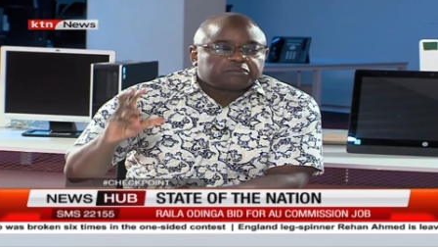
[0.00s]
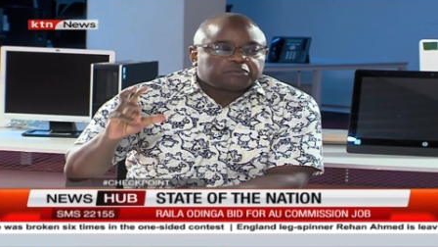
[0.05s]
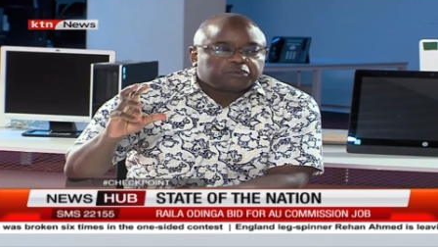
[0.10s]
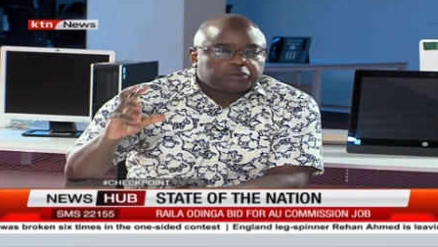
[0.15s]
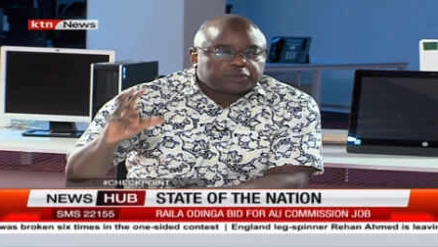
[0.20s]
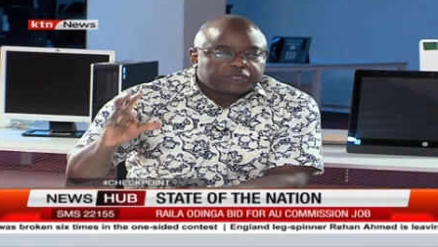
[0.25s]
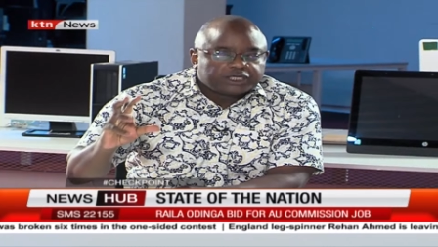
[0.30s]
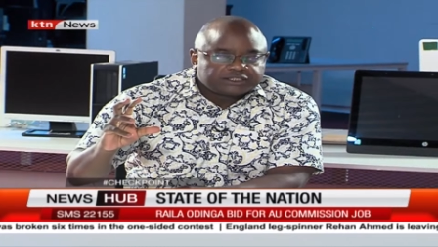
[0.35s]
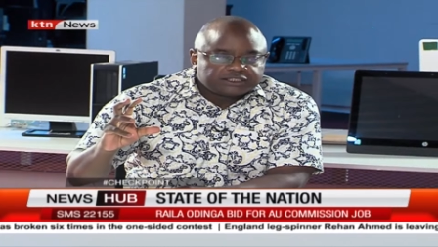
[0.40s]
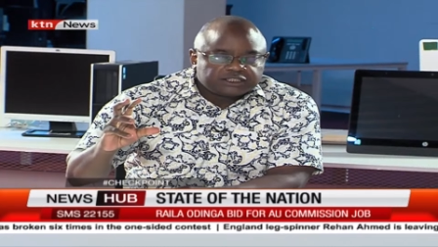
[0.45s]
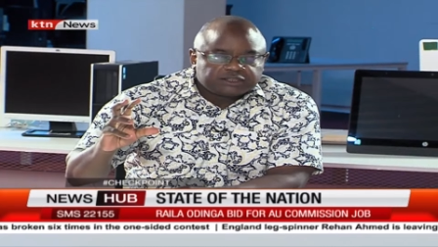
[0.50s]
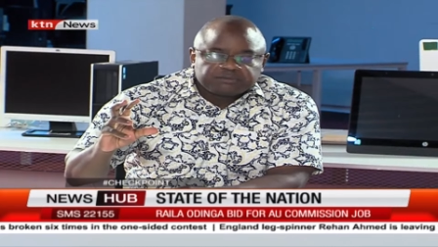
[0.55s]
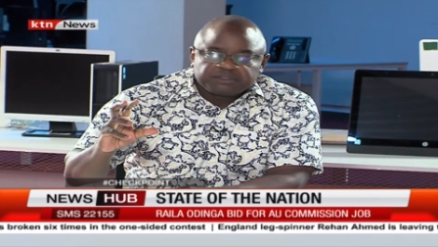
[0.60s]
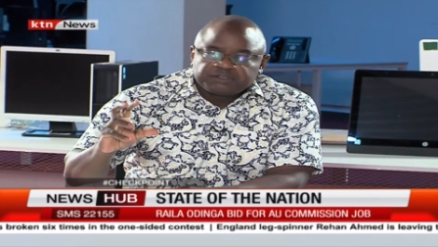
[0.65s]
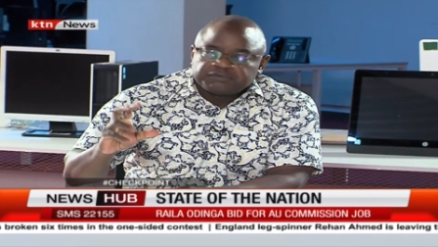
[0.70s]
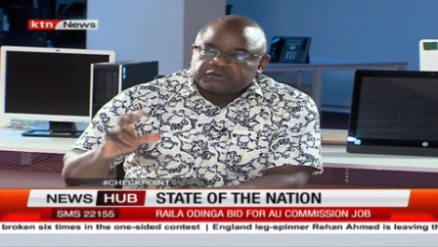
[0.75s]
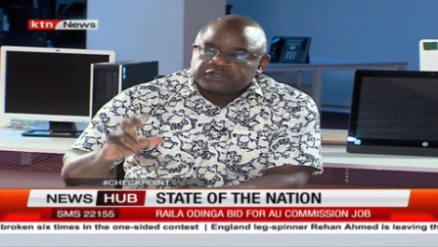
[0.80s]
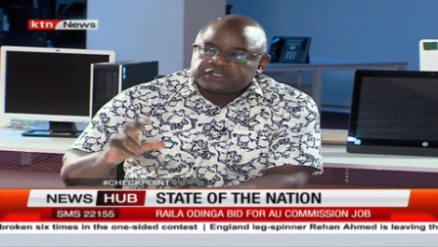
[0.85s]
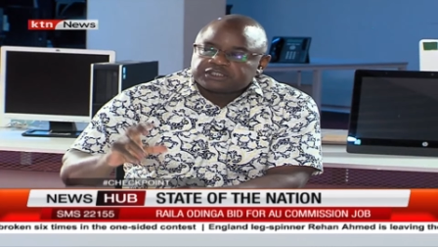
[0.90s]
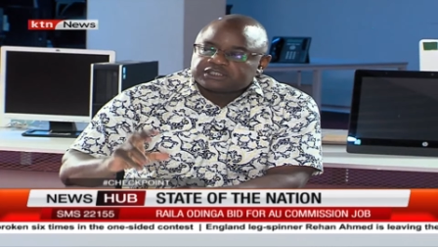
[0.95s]
What does it mean
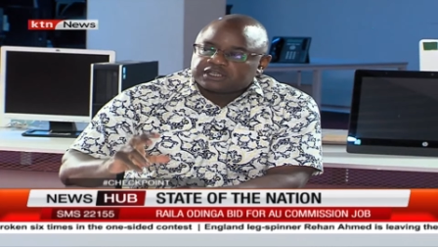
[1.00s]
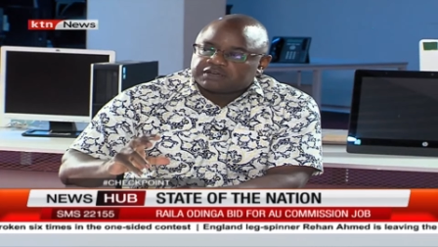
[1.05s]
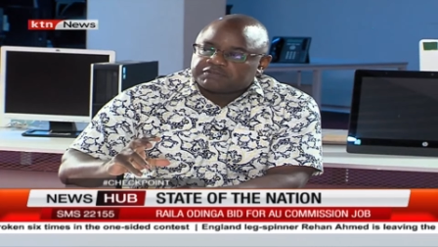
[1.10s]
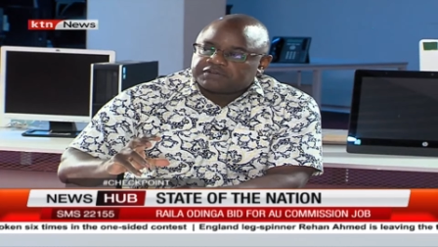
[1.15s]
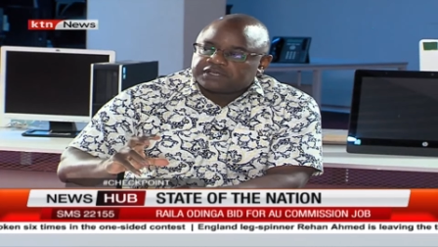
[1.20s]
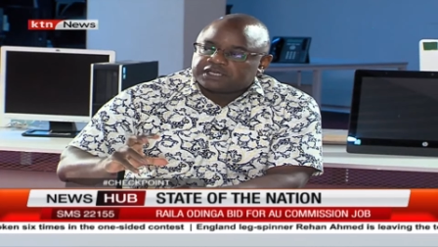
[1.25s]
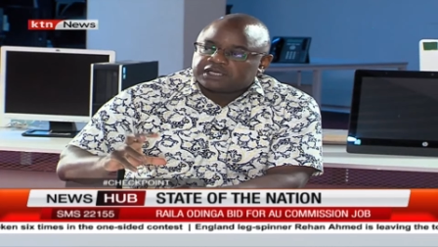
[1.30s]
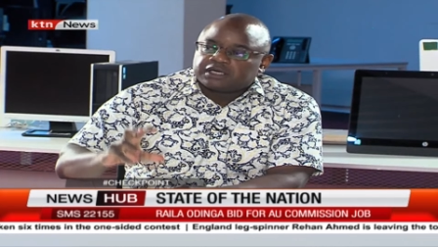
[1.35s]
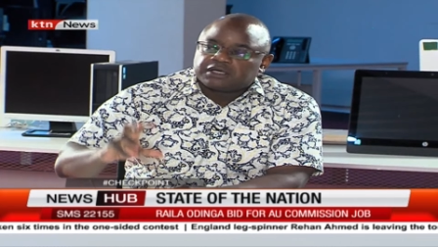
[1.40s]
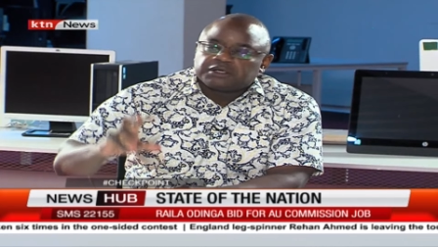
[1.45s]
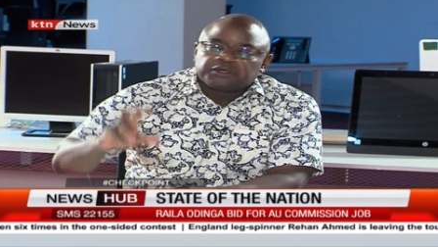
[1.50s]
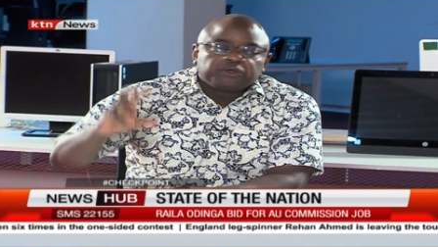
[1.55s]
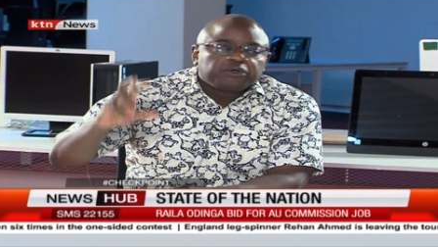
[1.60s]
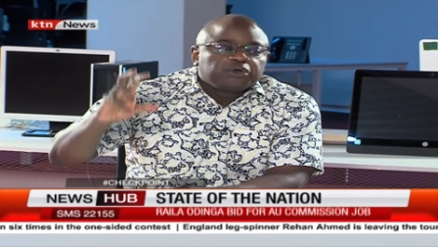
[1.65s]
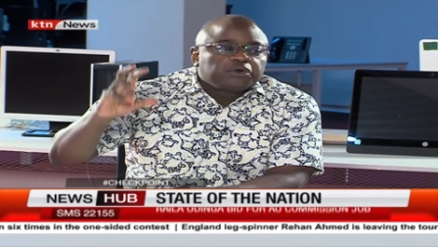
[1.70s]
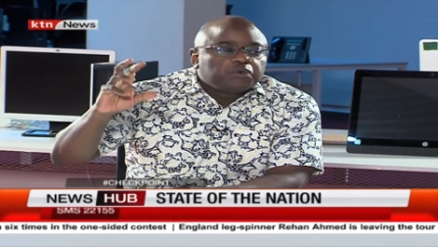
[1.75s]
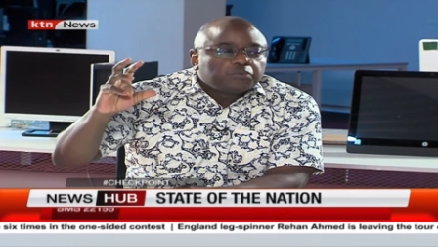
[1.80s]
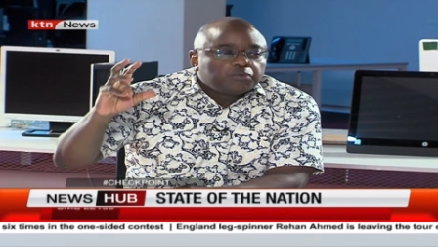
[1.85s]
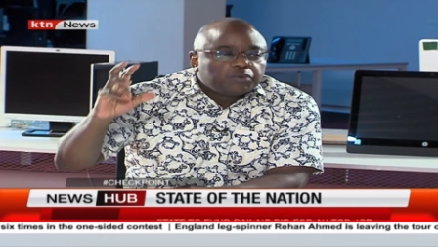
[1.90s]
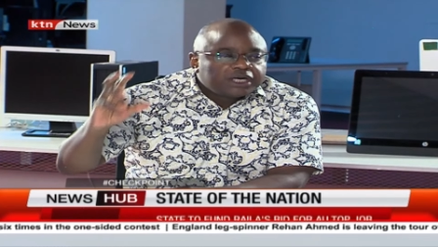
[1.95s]
for East Africa? Mm -hmm.
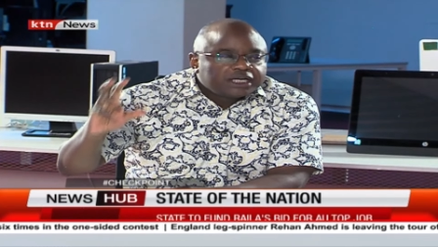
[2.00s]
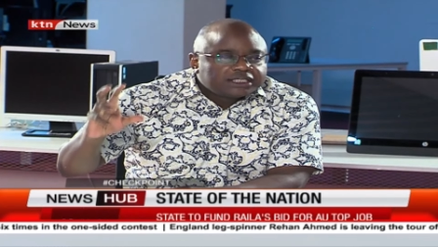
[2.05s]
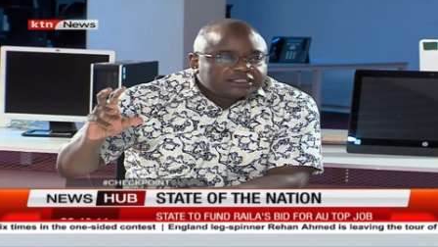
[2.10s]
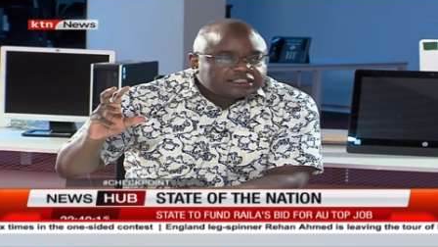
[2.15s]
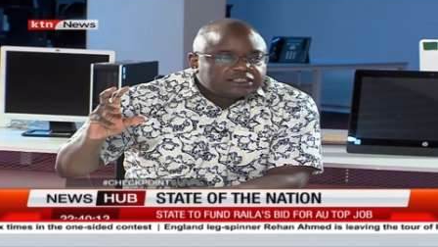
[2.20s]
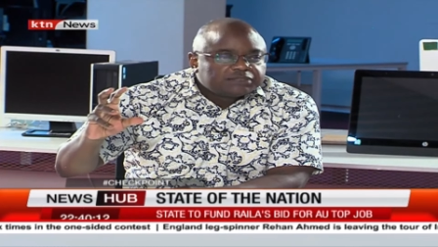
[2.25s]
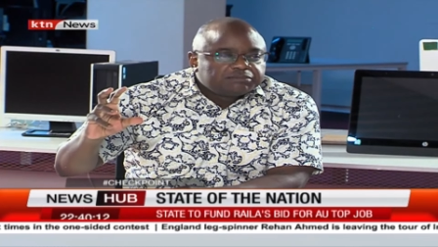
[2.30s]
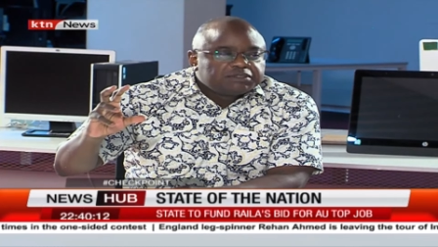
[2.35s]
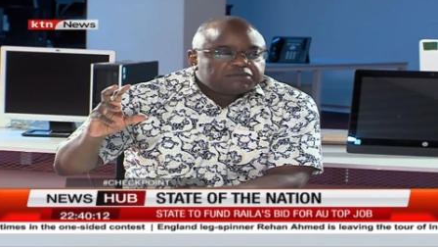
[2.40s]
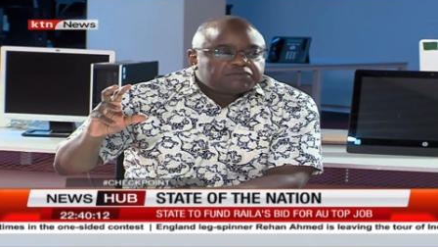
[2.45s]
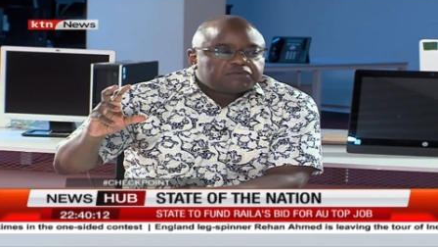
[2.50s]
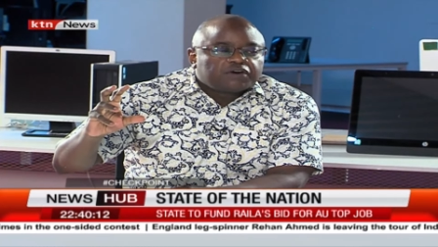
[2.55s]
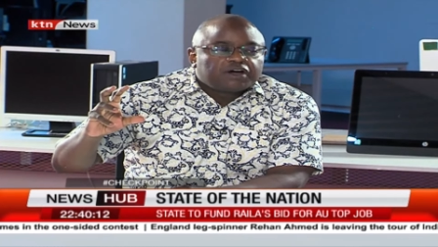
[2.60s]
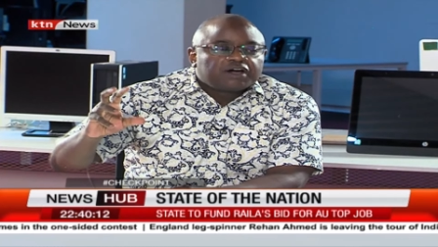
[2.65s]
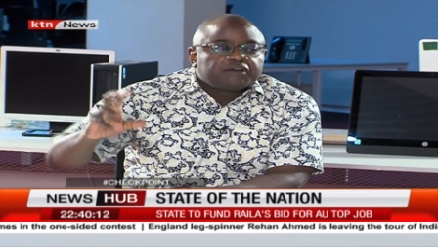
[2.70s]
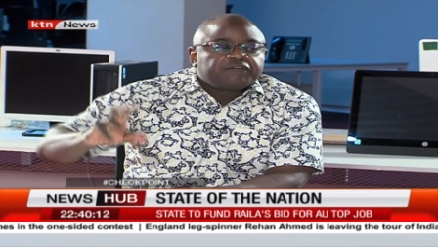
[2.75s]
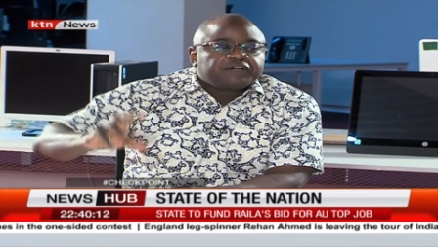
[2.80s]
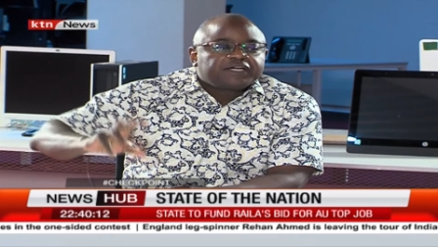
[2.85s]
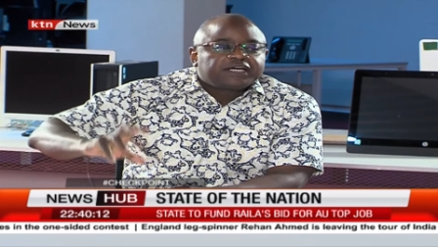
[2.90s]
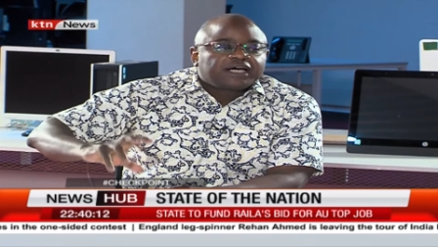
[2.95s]
What does it mean for
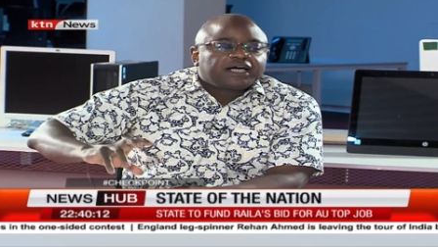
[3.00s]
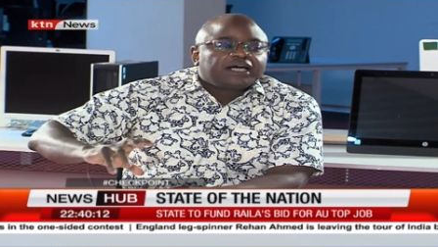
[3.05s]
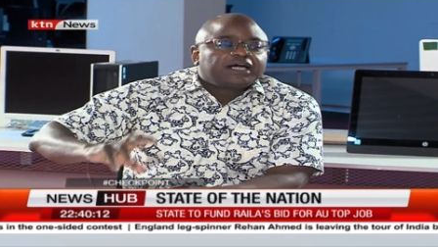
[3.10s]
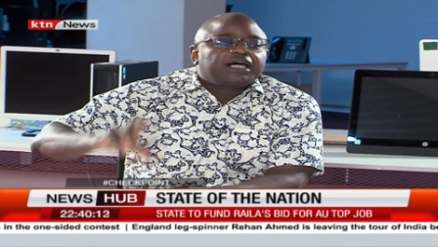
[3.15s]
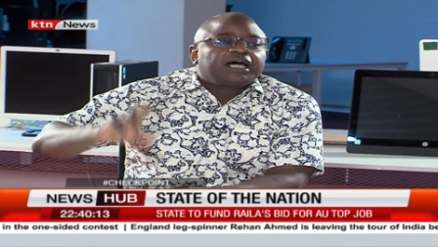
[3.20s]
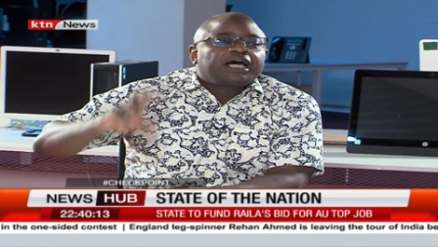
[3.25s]
Africa?